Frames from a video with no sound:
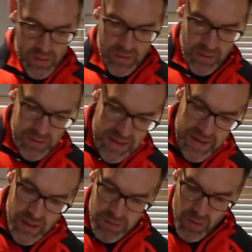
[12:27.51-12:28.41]
So just add a
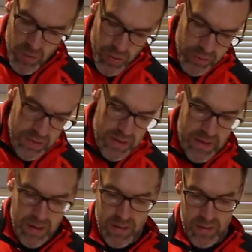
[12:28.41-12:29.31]
little bit of water in
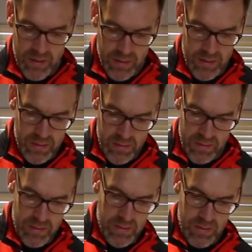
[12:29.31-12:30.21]
there.
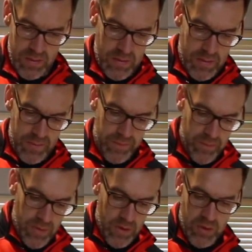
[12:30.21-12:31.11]

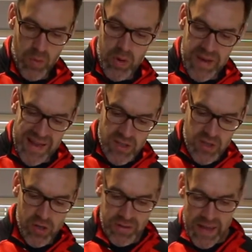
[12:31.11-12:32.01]
Because I want that to
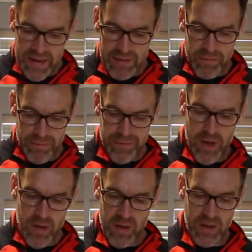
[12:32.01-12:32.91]
cook down even
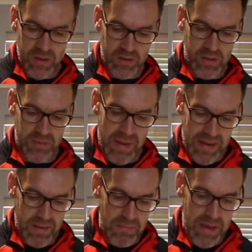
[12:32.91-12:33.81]
further, just to
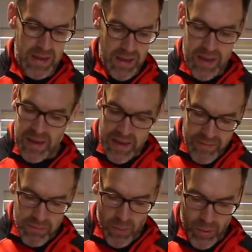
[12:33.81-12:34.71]
make the meat
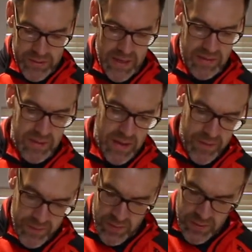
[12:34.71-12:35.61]
even more tender.
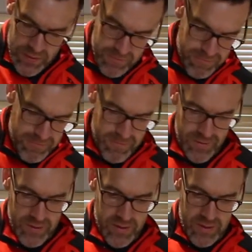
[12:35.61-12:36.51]

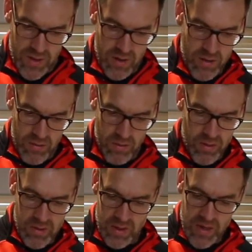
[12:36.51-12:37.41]
So
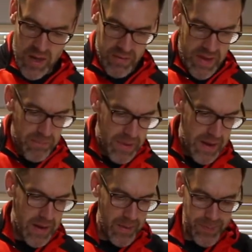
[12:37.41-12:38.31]
I'm going to cover that
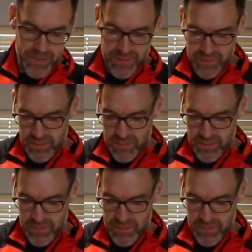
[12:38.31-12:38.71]
back up.